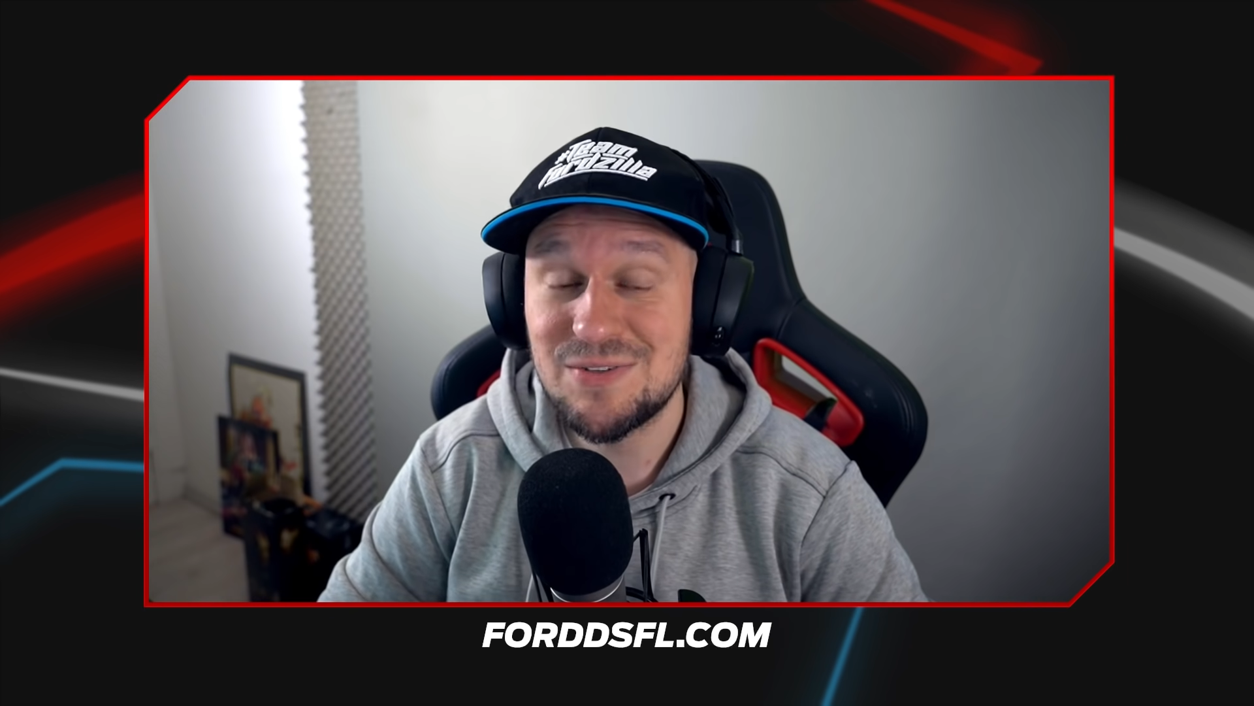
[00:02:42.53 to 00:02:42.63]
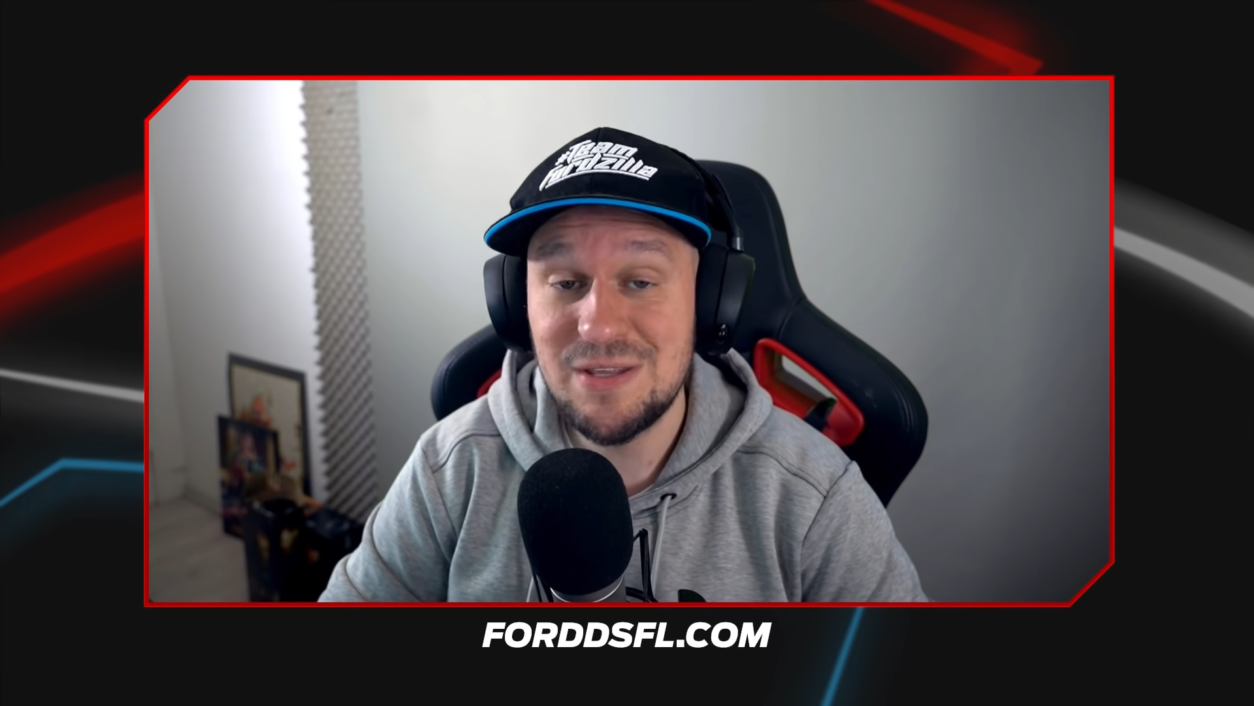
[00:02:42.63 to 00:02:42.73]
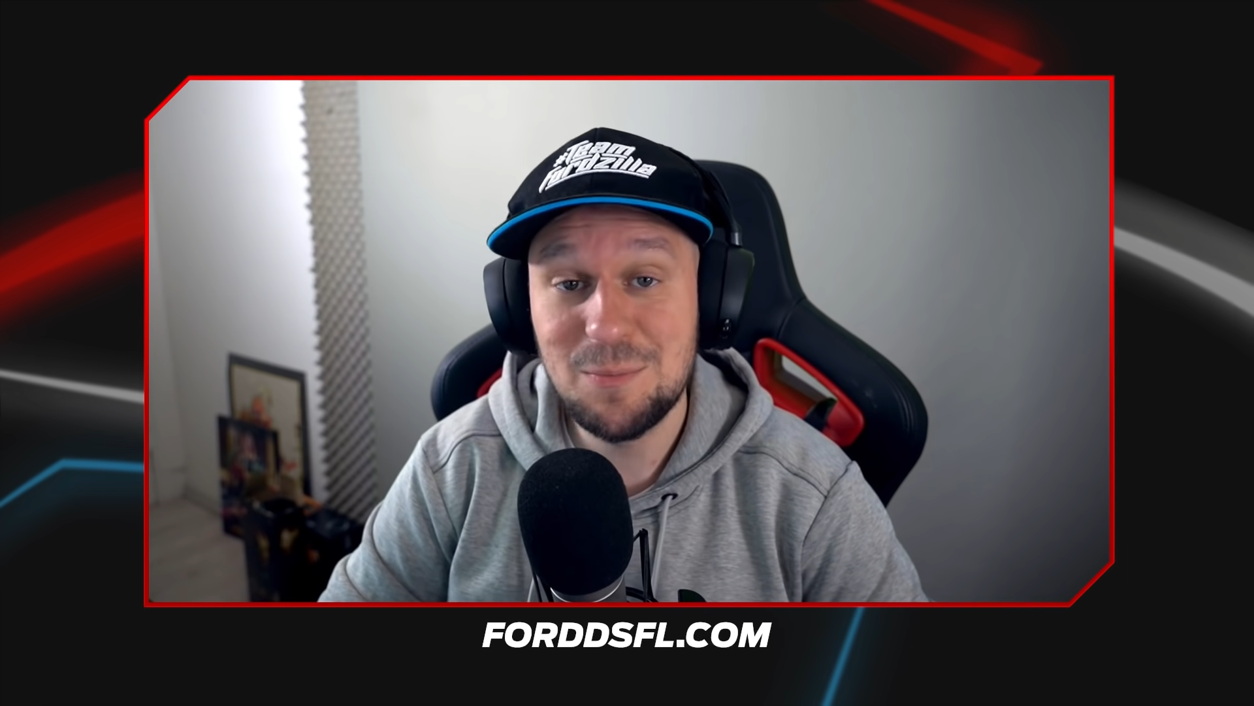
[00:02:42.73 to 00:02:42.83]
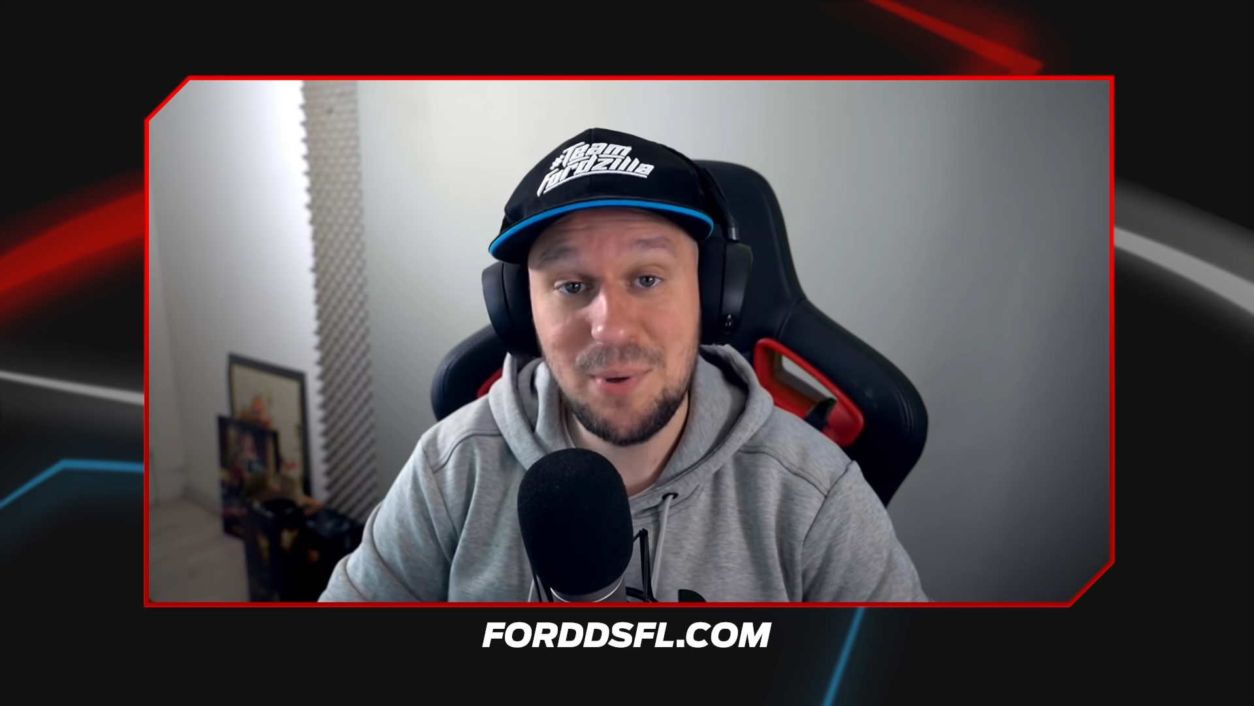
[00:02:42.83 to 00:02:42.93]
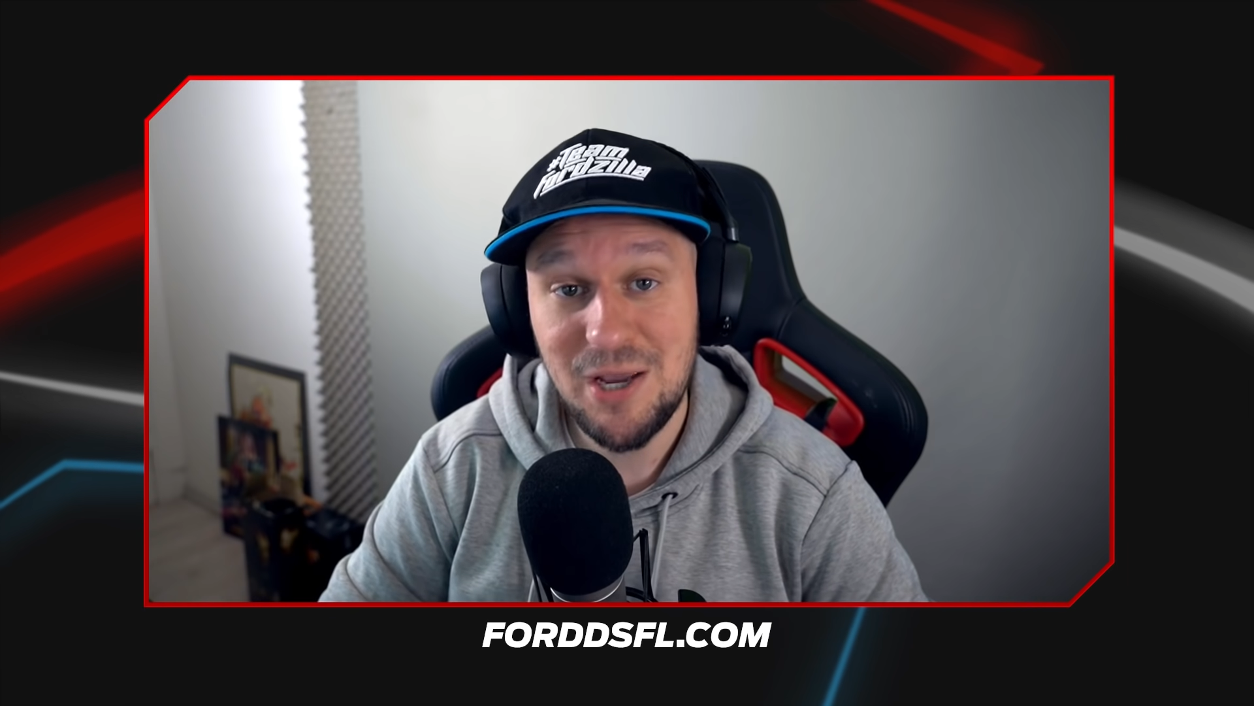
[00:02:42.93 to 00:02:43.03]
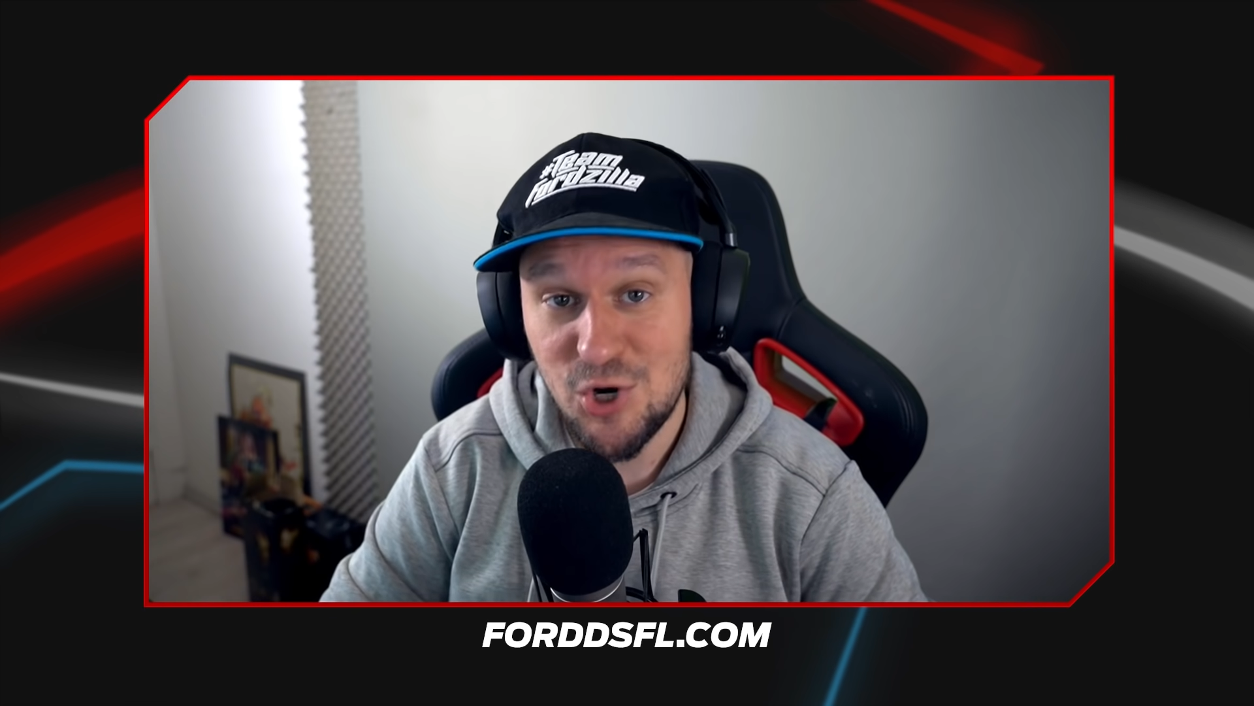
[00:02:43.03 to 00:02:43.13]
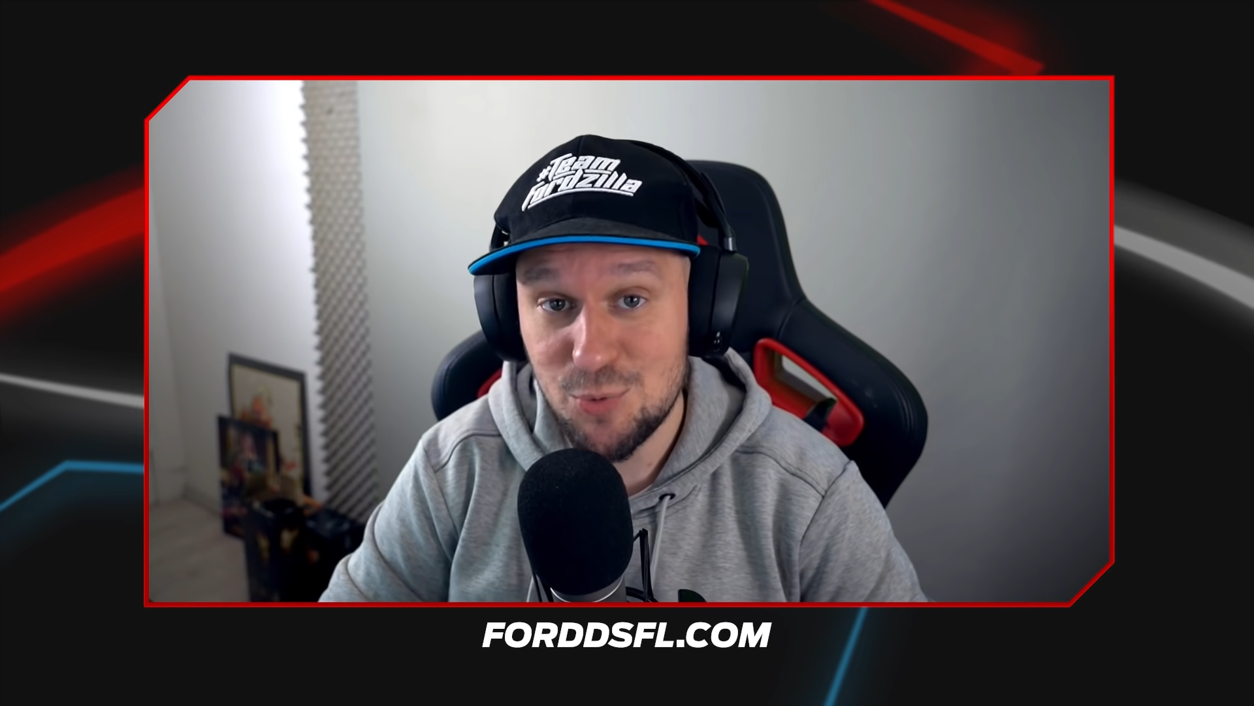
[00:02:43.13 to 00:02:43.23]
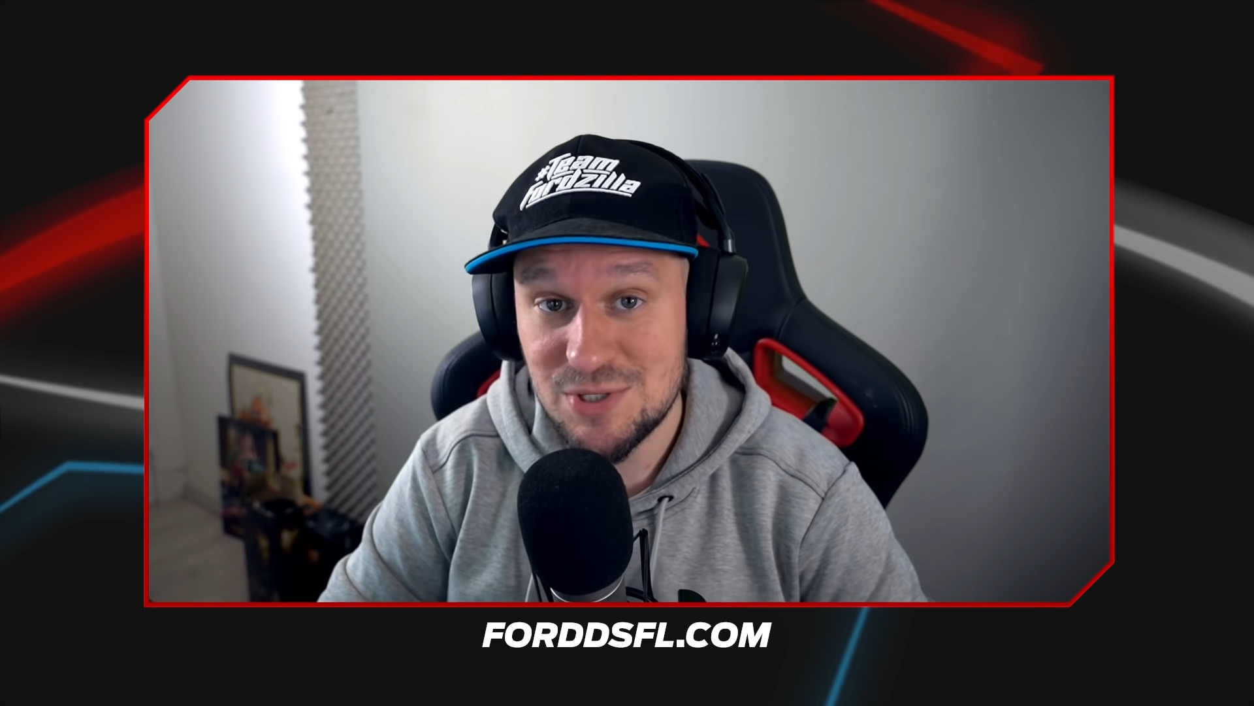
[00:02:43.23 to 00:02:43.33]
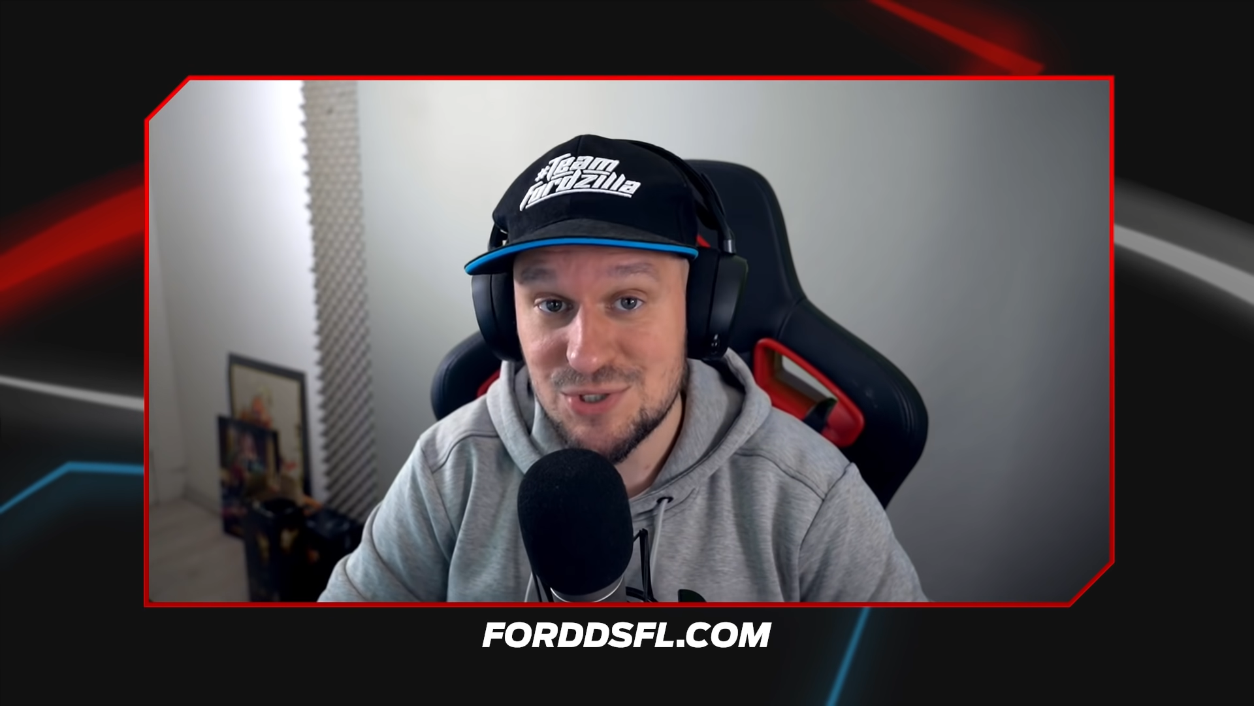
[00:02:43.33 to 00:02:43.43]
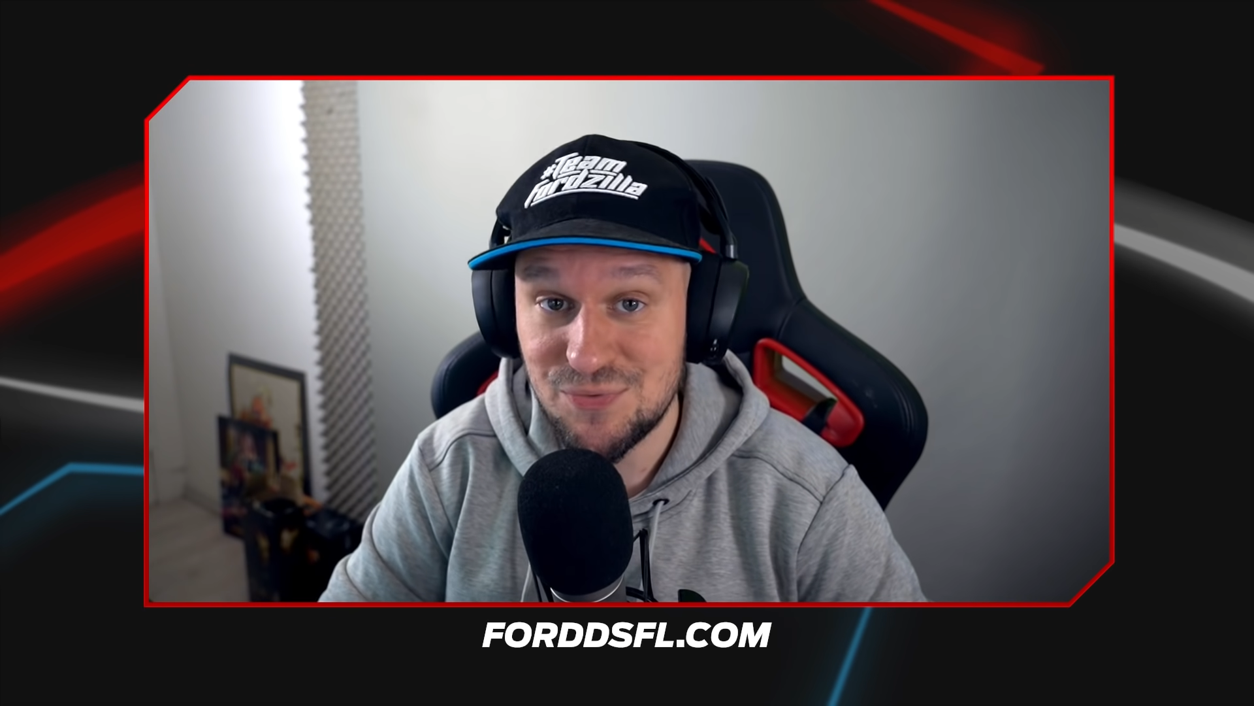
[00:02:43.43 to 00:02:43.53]
the
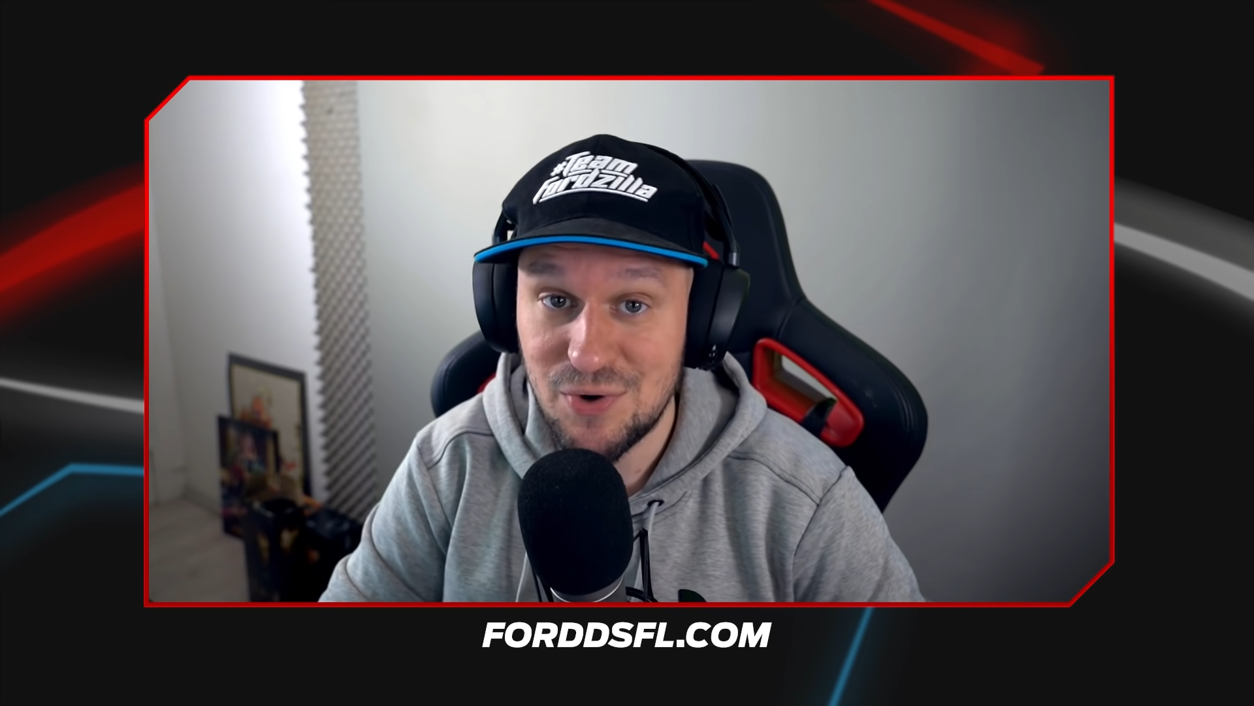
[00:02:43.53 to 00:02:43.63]
impairments of